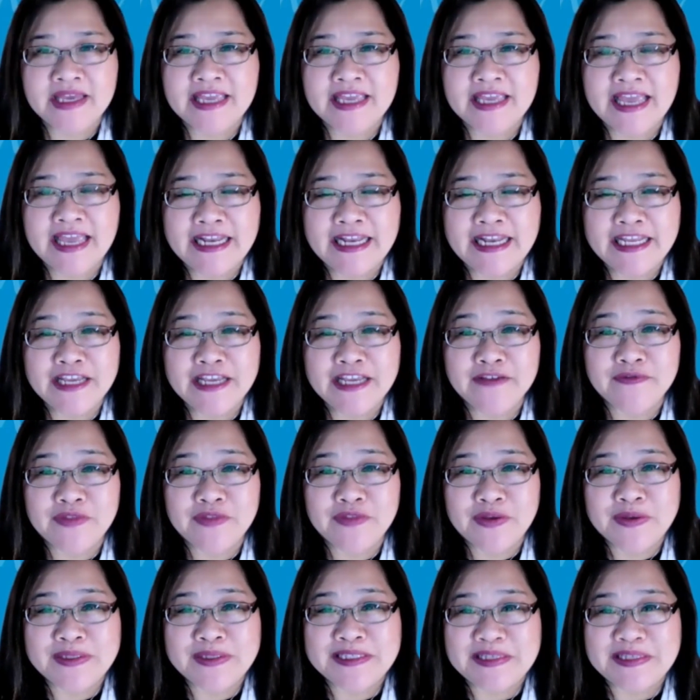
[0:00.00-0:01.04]
Any of
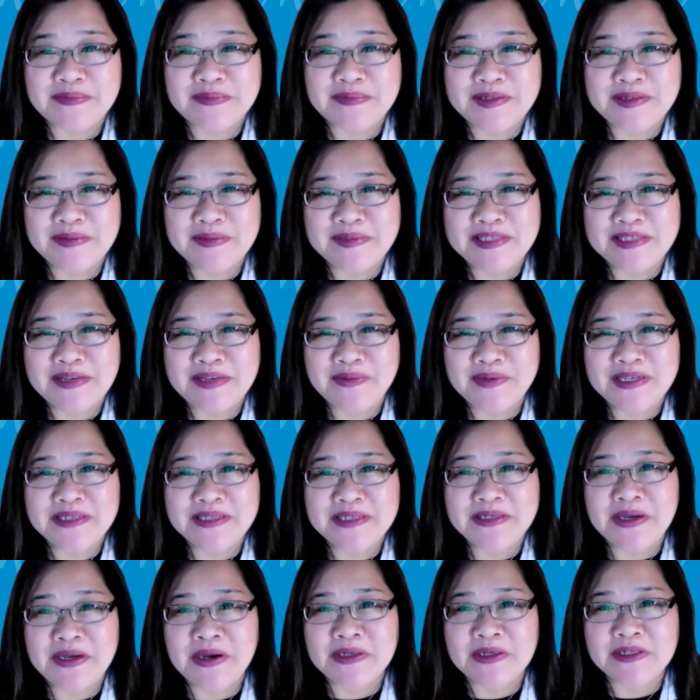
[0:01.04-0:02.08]
those symptoms that we
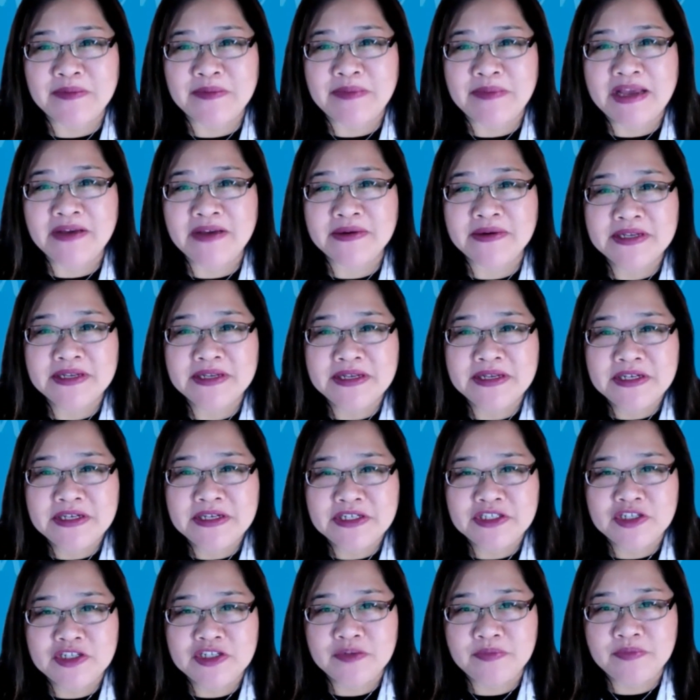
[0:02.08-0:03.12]
talked about
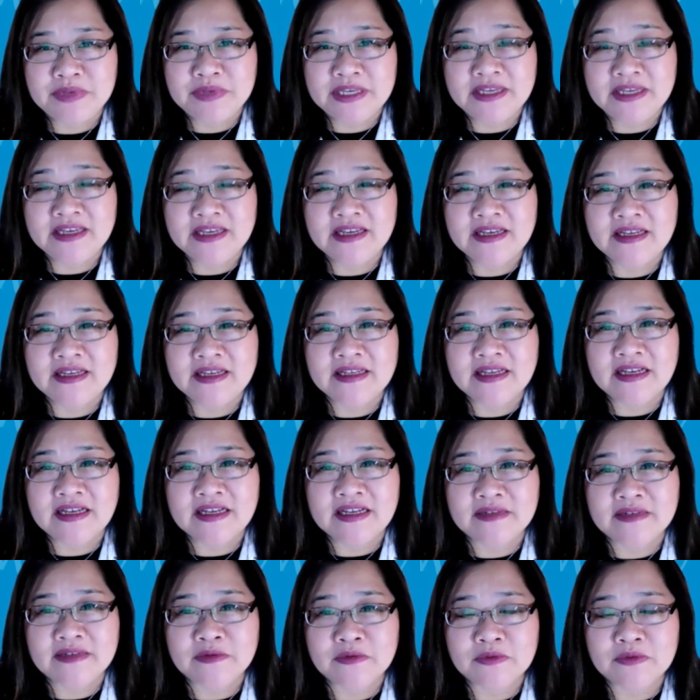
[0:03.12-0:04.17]
should be a,
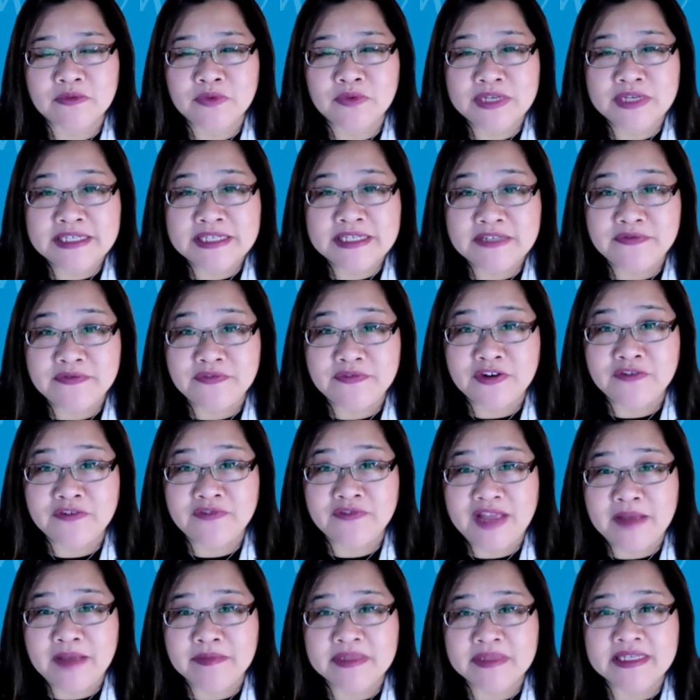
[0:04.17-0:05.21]
a reason for
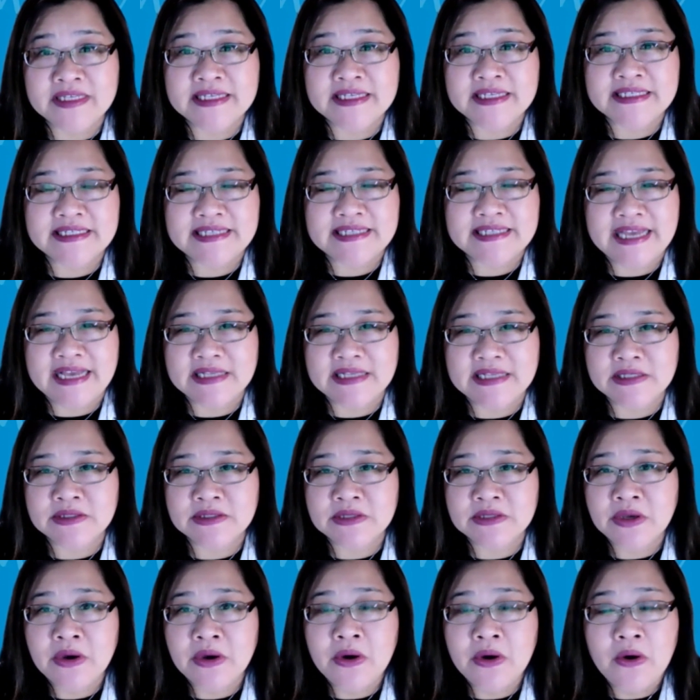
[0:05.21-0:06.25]
families to
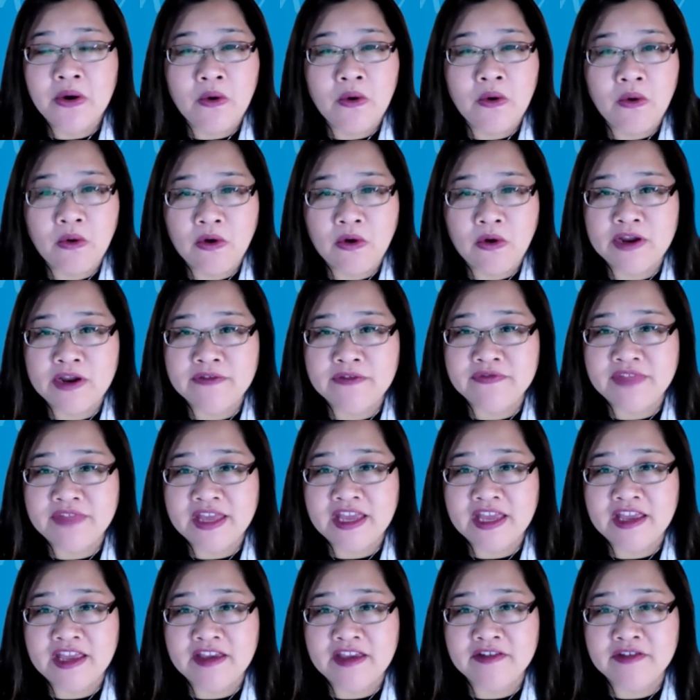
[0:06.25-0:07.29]
test or if
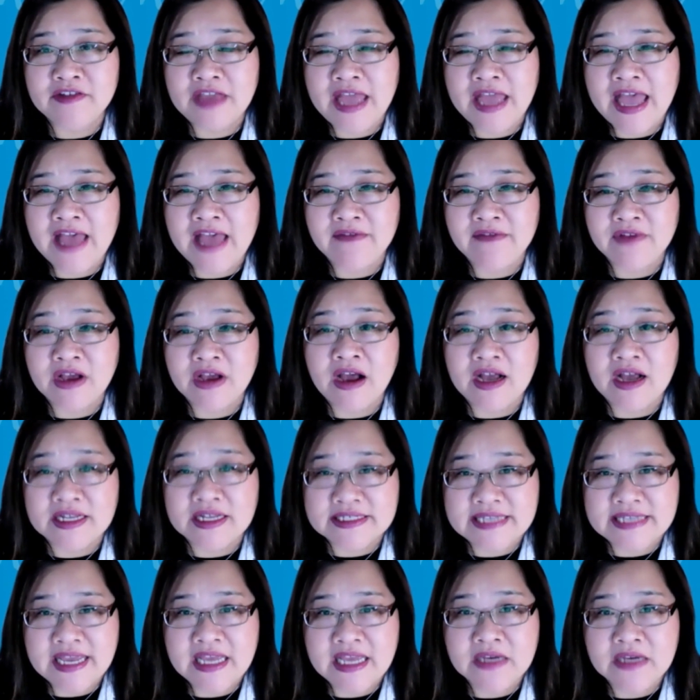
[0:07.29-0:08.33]
they have a
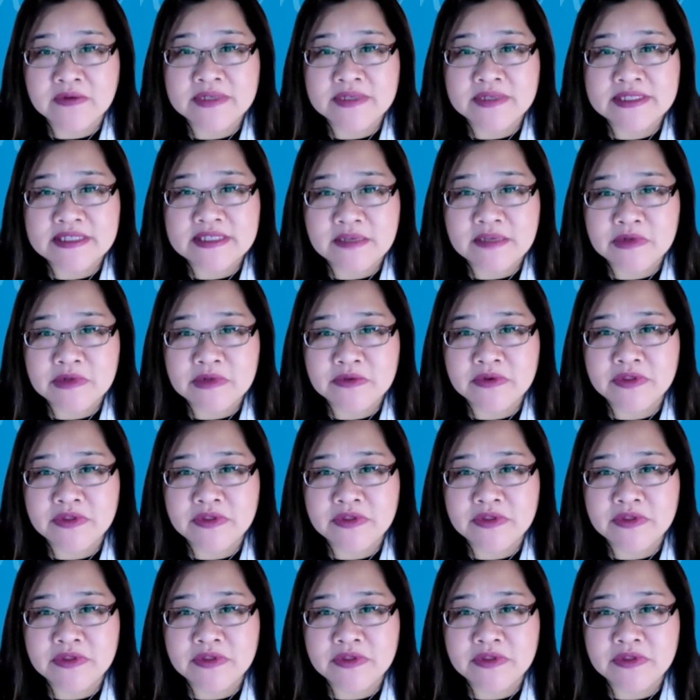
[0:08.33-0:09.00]
contact with someone with